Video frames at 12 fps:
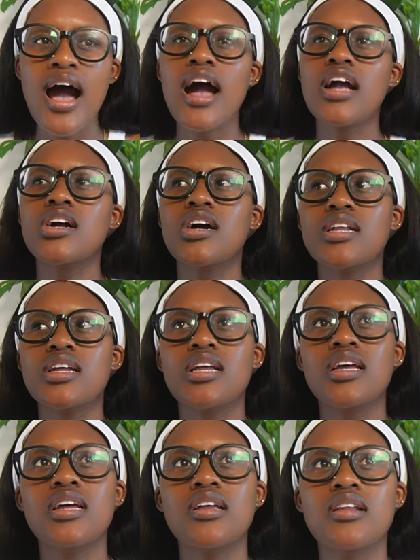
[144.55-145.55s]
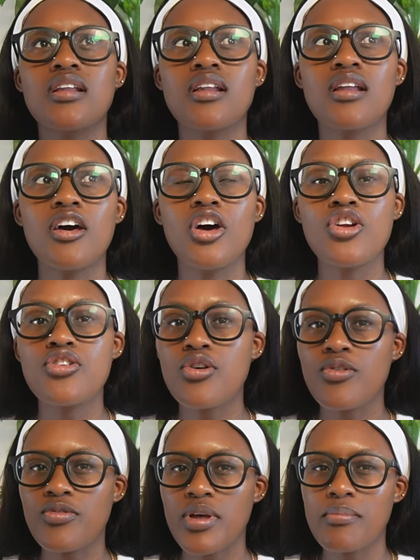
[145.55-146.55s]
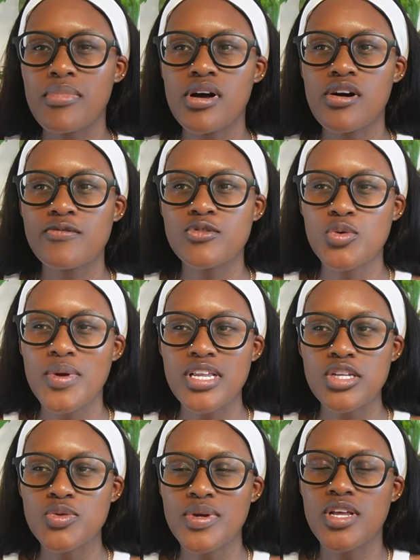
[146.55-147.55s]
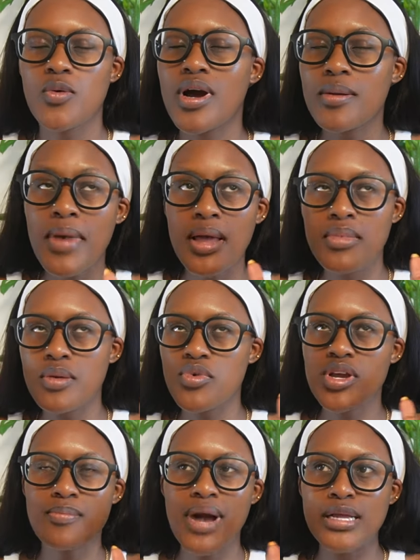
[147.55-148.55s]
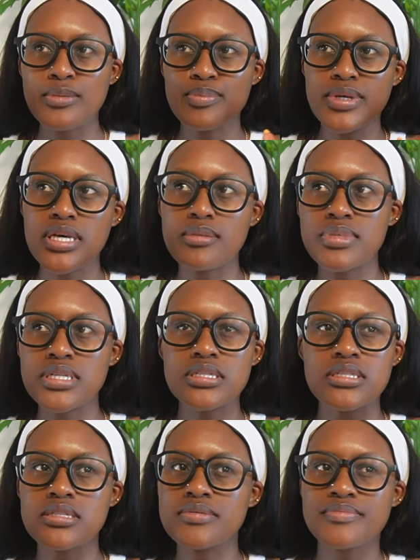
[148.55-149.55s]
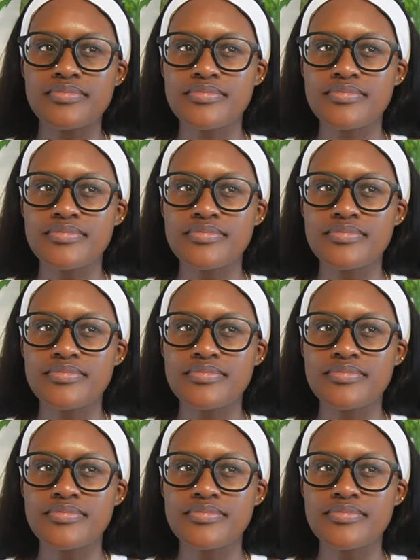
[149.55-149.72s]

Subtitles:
I got it in November of 2021. My memory might be a bit,